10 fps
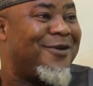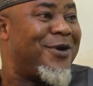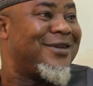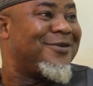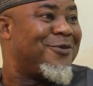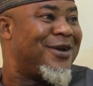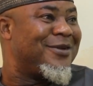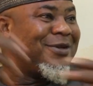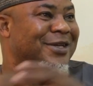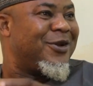Then where
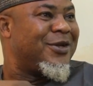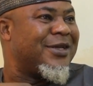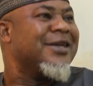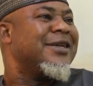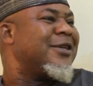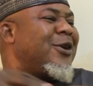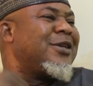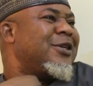is seniority? Seniority